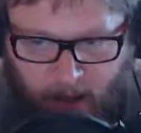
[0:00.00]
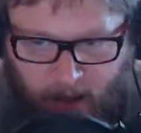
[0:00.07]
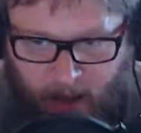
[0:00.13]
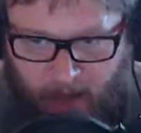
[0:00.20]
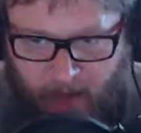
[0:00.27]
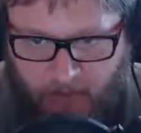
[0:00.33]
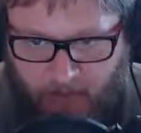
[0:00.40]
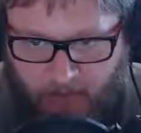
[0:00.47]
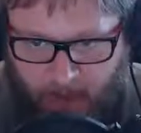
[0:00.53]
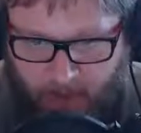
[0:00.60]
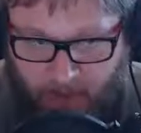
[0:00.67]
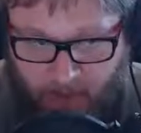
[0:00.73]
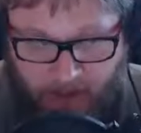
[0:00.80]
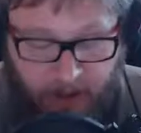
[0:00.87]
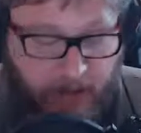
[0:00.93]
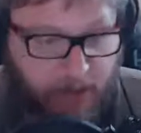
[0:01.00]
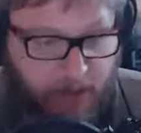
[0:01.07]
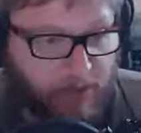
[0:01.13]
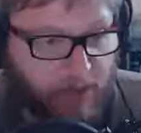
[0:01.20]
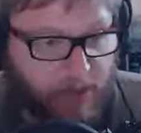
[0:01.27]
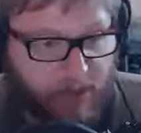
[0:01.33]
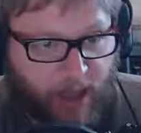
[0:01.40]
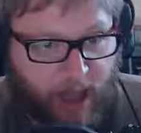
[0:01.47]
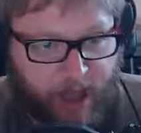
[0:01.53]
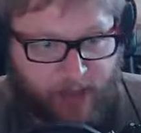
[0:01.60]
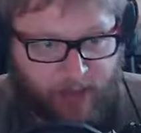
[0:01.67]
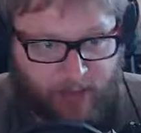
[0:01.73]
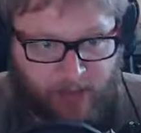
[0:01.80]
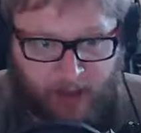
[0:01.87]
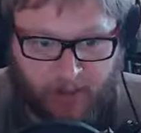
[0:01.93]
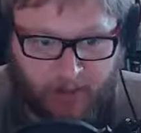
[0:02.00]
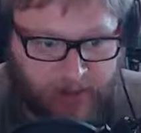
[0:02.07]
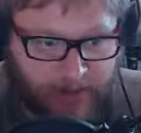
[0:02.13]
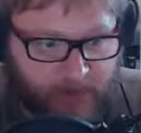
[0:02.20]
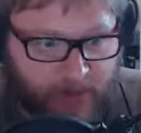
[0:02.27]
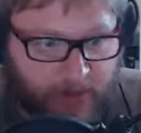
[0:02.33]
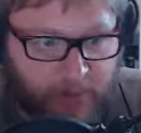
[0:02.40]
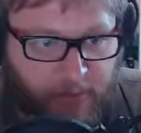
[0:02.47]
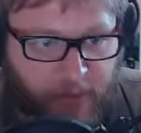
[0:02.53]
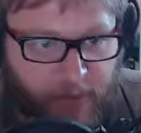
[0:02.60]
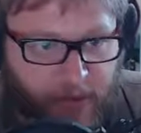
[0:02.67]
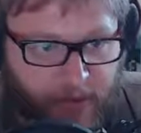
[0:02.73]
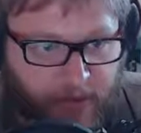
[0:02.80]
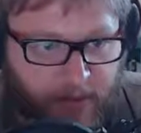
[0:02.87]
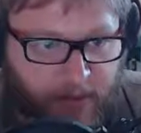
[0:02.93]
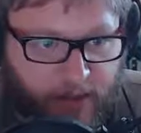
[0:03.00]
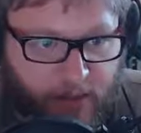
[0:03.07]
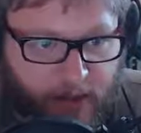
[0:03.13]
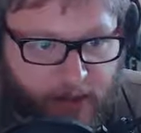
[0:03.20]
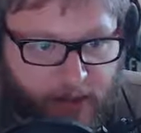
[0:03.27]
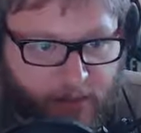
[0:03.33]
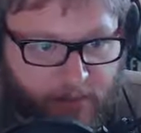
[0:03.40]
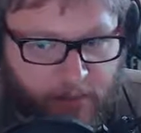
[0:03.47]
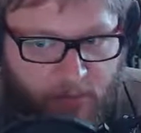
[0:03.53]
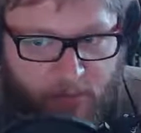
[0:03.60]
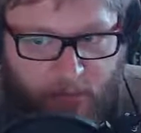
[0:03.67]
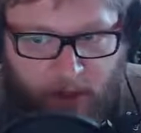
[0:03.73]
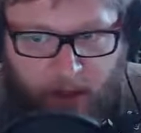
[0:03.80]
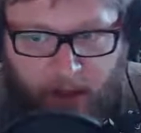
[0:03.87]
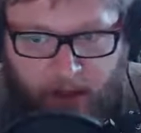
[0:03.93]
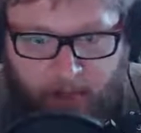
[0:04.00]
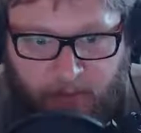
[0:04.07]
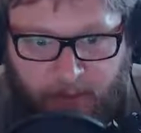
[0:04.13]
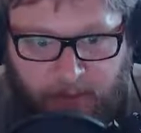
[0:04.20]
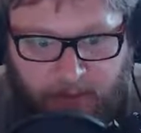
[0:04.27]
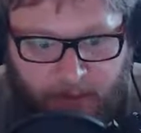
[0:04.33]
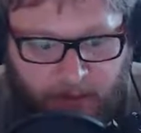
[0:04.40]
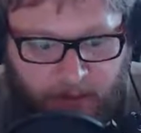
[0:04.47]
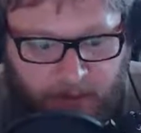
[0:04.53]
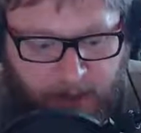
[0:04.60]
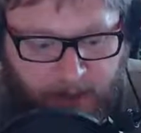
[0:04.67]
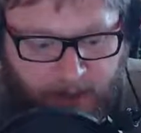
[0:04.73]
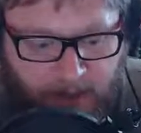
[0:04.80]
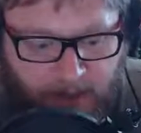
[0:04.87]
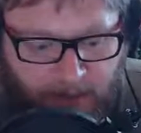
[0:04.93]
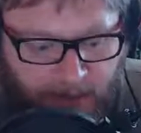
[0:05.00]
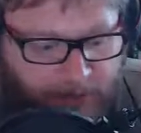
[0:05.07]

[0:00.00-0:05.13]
I have no idea what the actual gunplay is going to be like on PC, because it's